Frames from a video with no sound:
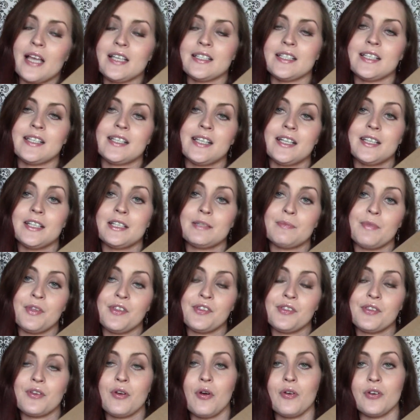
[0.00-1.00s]
As I said, this
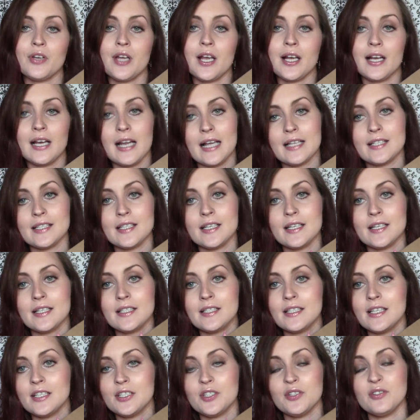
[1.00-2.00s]
month, Cognac
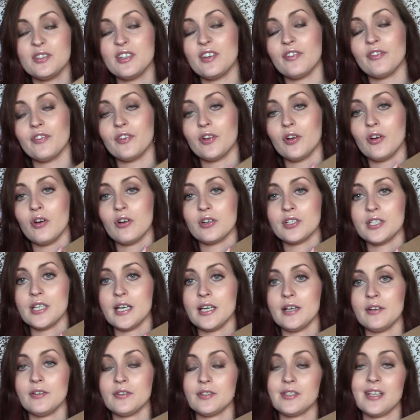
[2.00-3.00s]
Classics. They do different
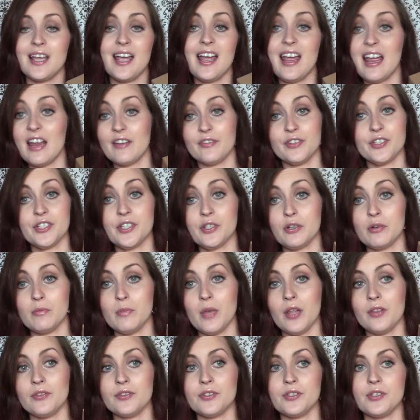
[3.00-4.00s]
cocktails every single
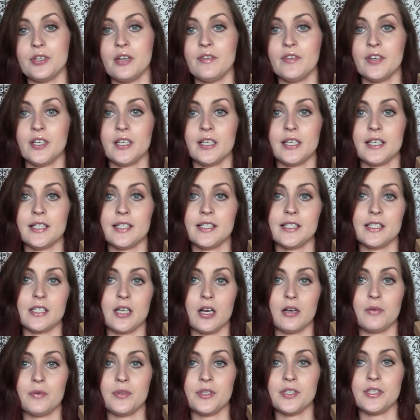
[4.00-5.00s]
month, so you're never going to get
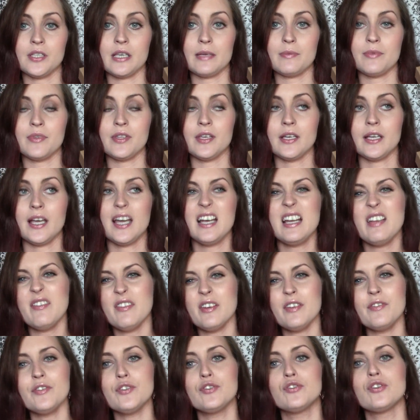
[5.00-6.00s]
stuck with the same thing. And
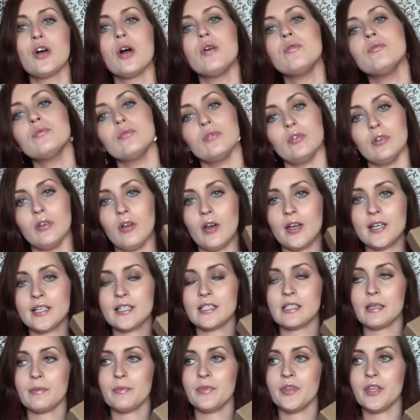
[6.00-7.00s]
even if you don't like
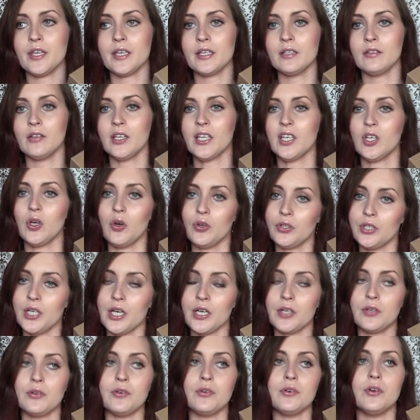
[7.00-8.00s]
something like
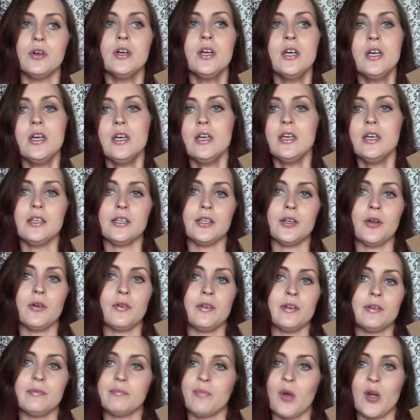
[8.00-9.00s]
cognac, or, you know,
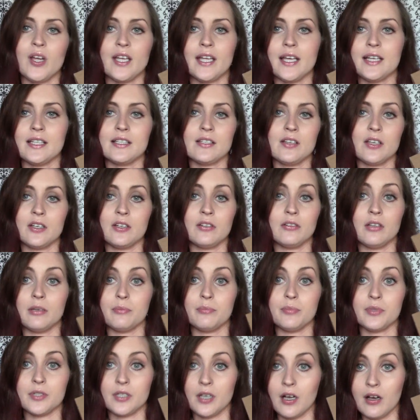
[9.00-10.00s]
in my case, I don't
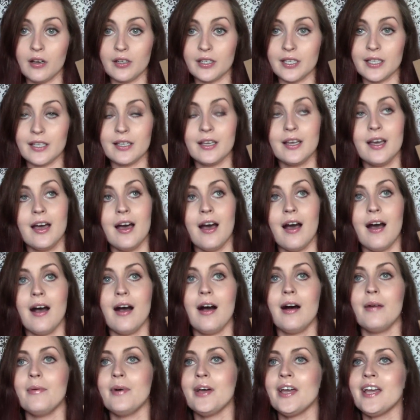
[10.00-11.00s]
like Bacardi,
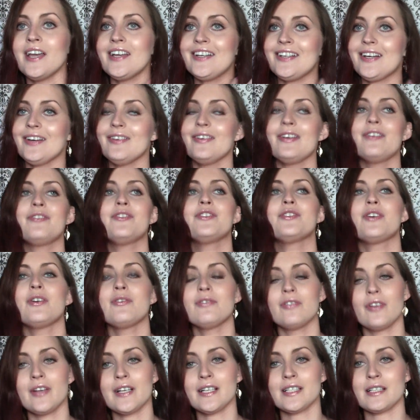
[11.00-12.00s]
you know, if you
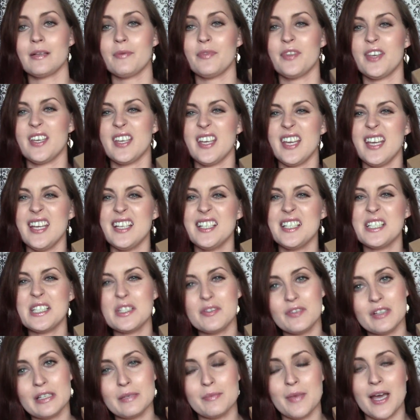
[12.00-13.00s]
don't like something, it
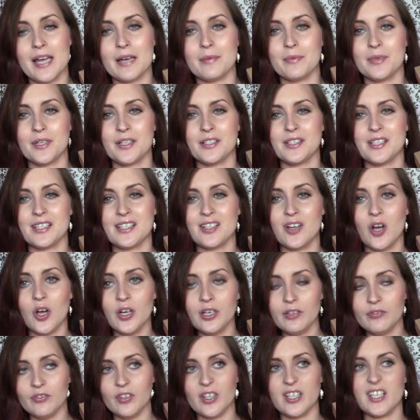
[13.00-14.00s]
doesn't really matter, because it's
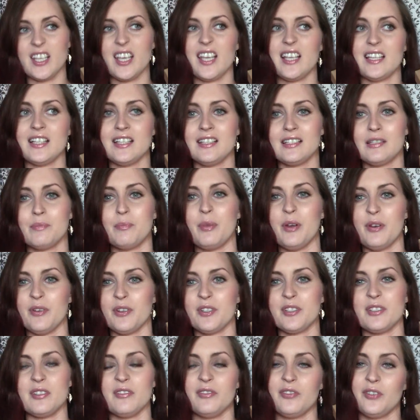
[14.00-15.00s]
kind of like in the
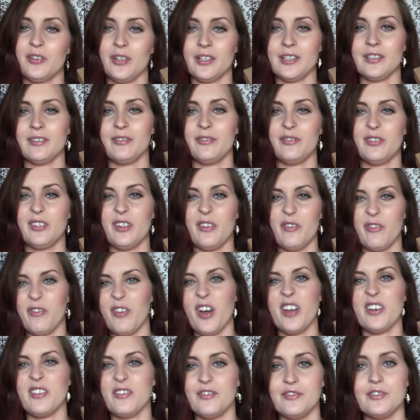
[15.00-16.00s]
spirit of kind of the
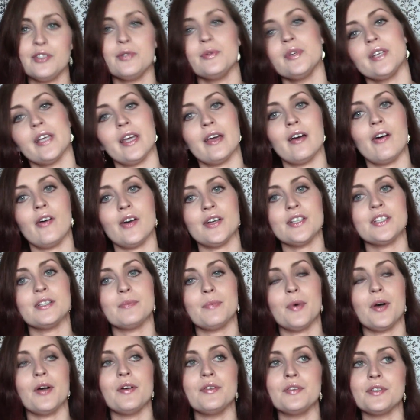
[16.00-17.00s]
fun of doing it, I
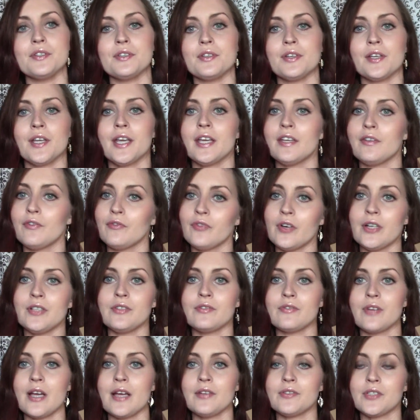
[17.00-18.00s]
suppose. So you can get your
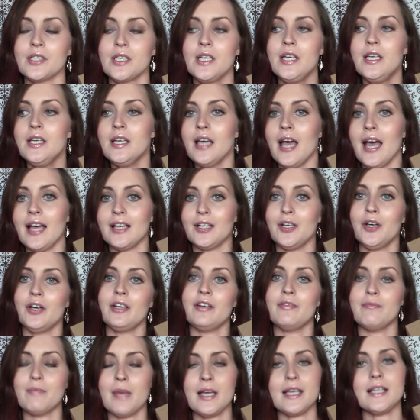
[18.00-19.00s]
friends around and
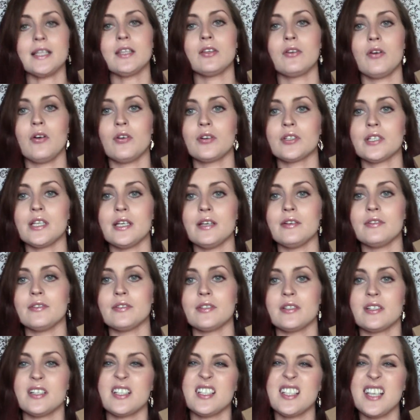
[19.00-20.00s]
kind of make the
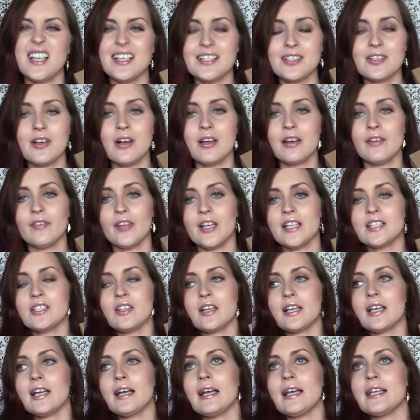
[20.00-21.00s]
cocktails, and it's kind of, it's
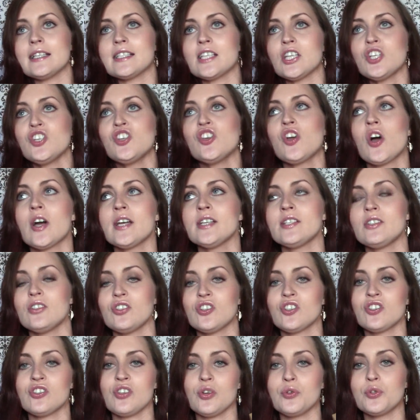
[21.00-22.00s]
like a, it's a
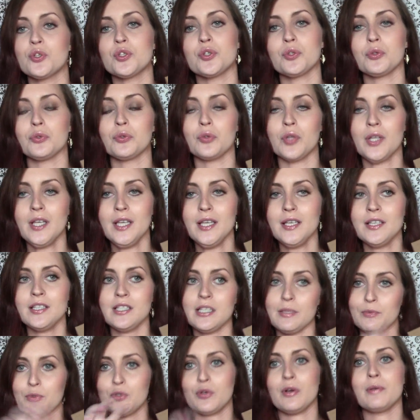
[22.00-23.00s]
nice social
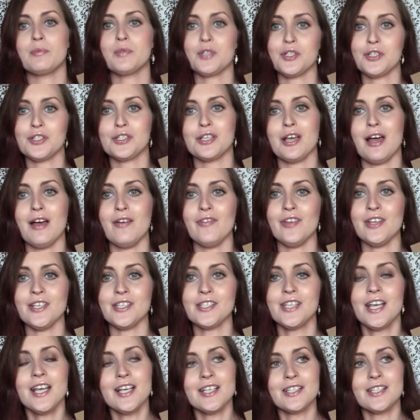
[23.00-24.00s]
subscription service,